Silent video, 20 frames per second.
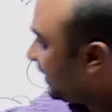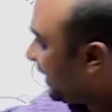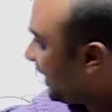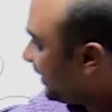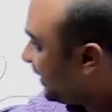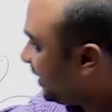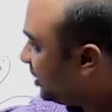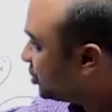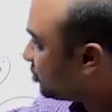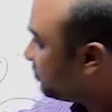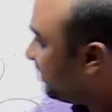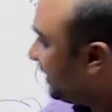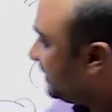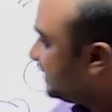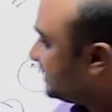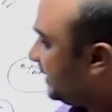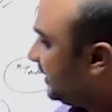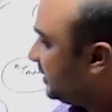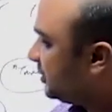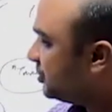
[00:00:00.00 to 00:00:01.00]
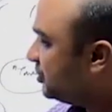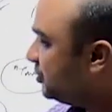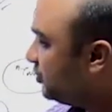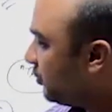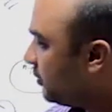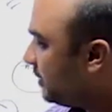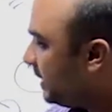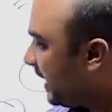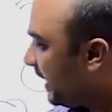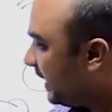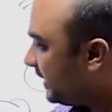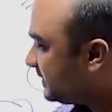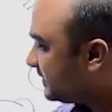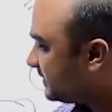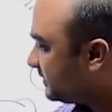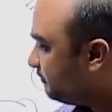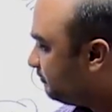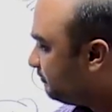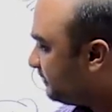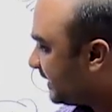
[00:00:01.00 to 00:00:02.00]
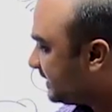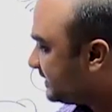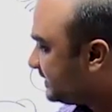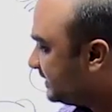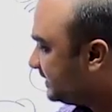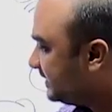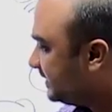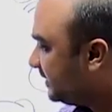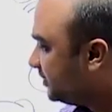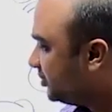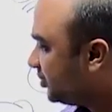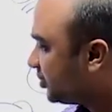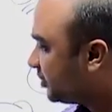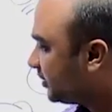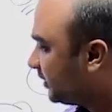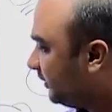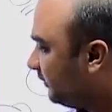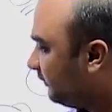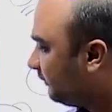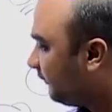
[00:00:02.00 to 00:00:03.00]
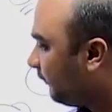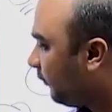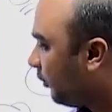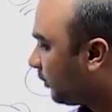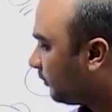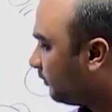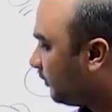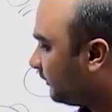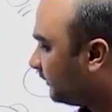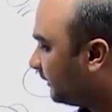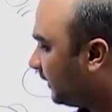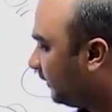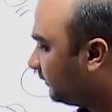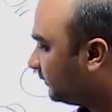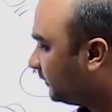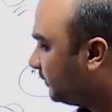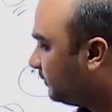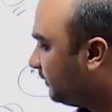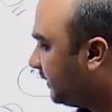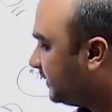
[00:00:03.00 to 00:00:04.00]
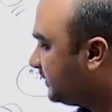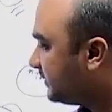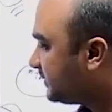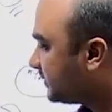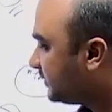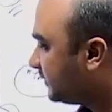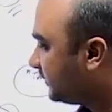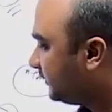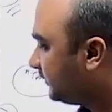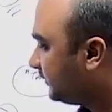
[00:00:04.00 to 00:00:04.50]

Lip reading: arrangement is known as presidential form of government.